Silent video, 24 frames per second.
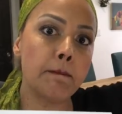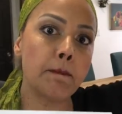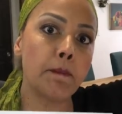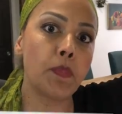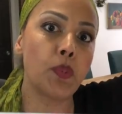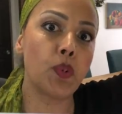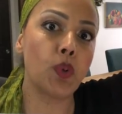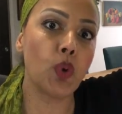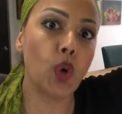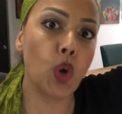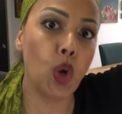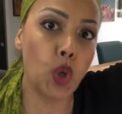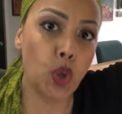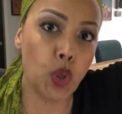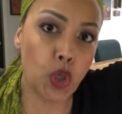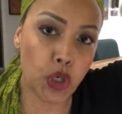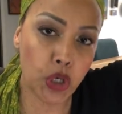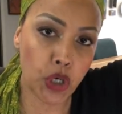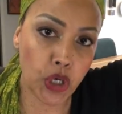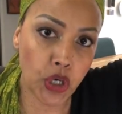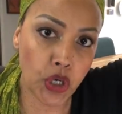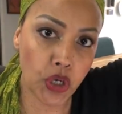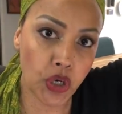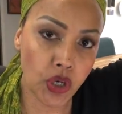
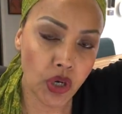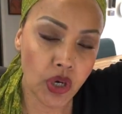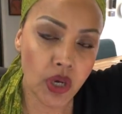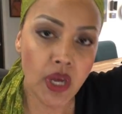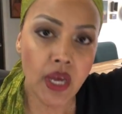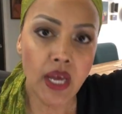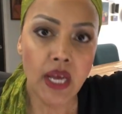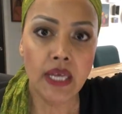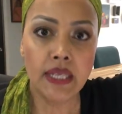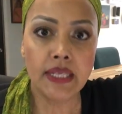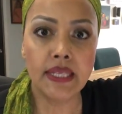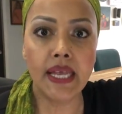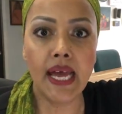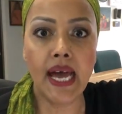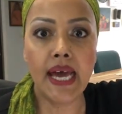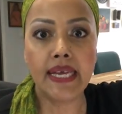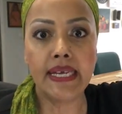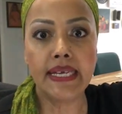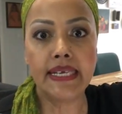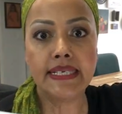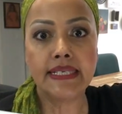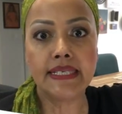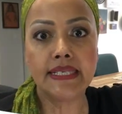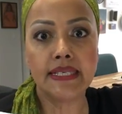broker,
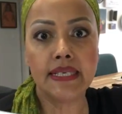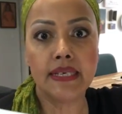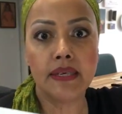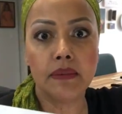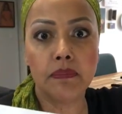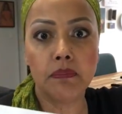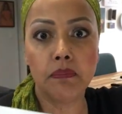that is